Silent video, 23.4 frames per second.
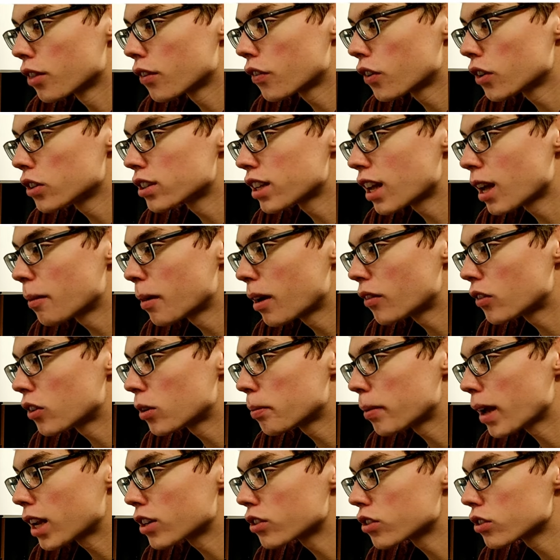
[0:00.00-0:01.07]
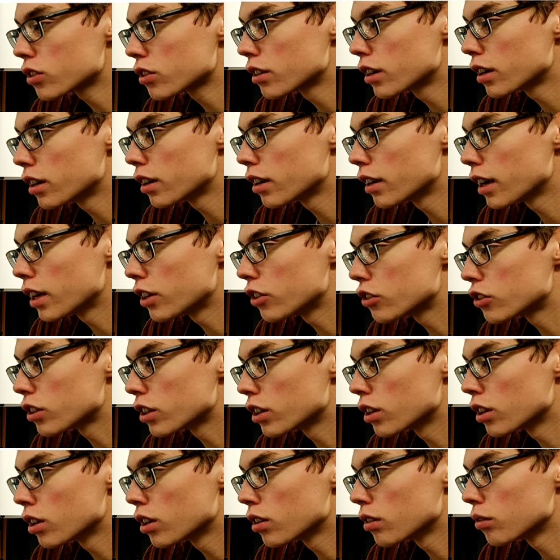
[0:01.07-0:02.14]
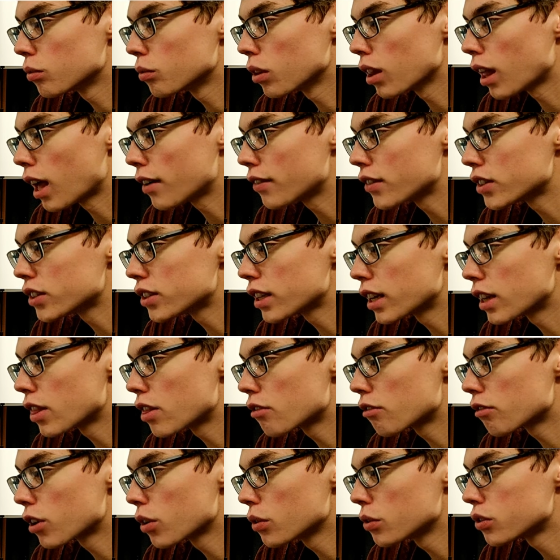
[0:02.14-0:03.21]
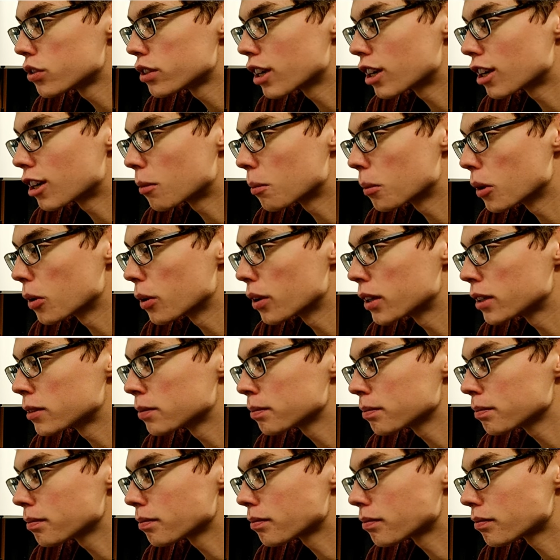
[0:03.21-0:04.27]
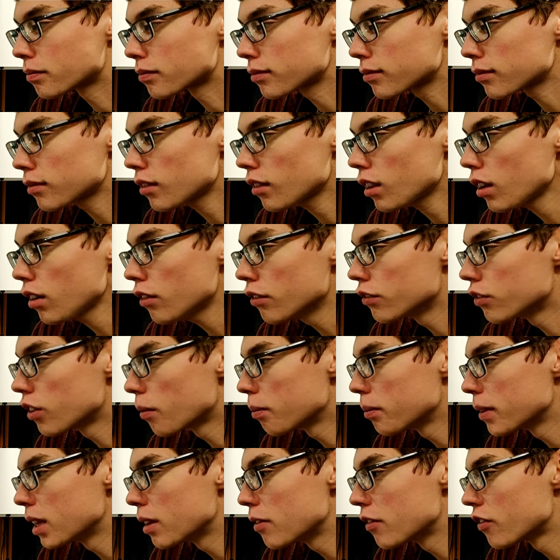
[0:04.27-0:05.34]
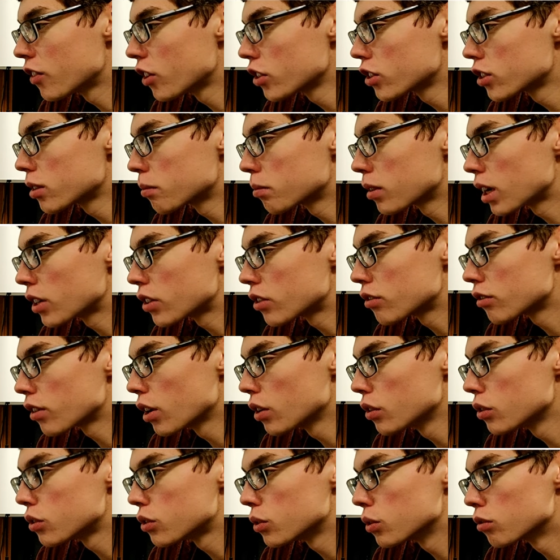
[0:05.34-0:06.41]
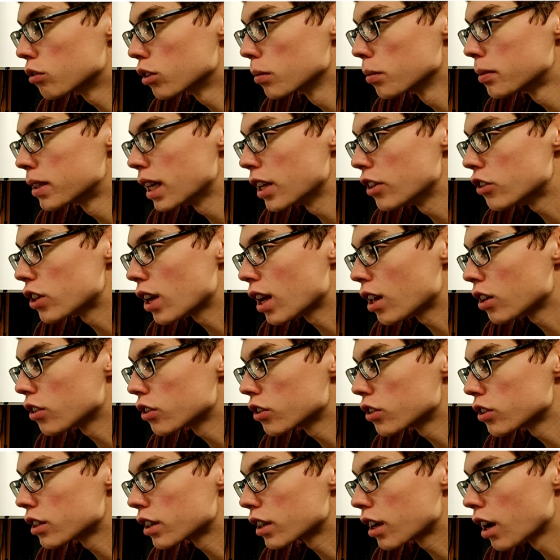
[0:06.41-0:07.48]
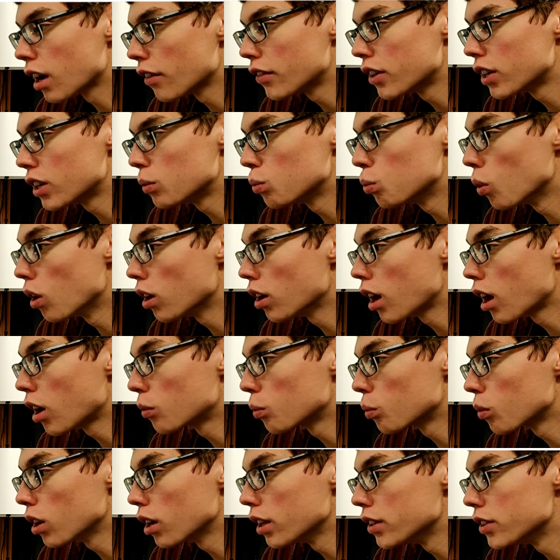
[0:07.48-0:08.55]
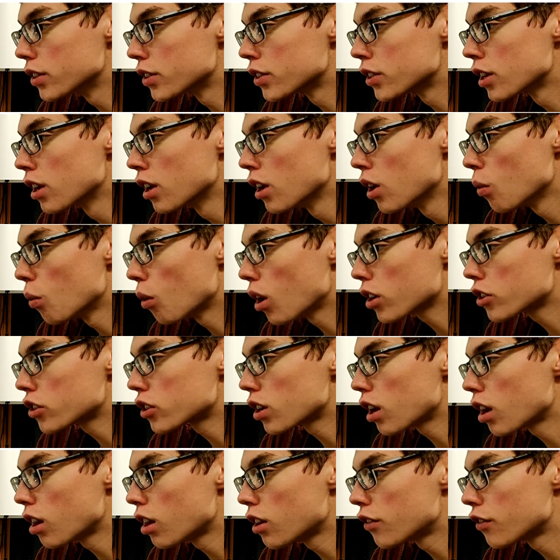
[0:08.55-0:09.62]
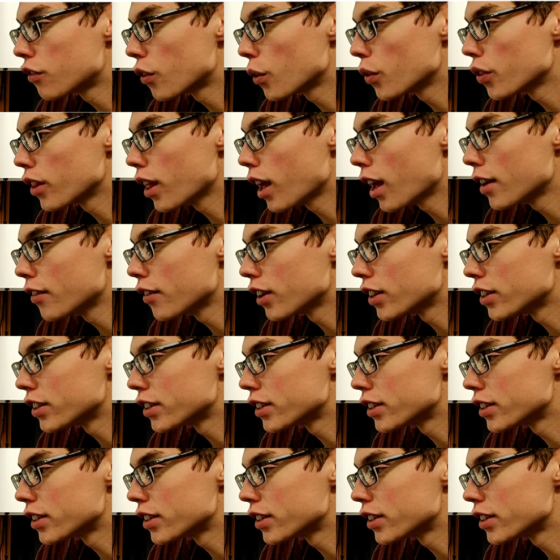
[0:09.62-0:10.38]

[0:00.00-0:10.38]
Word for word: For the first time ever, Bachelor Nation will have a say in the rose ceremony. From the first impression rose to group date challenges and coveted one-on-ones, watch it all unfold live on